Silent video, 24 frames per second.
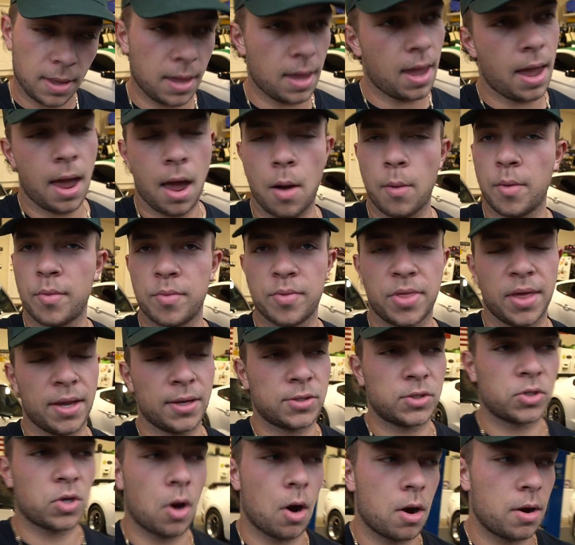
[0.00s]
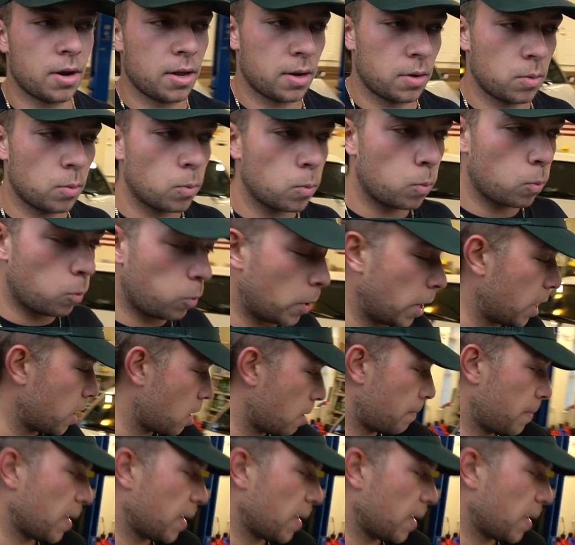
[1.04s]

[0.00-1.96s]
how everything started, where it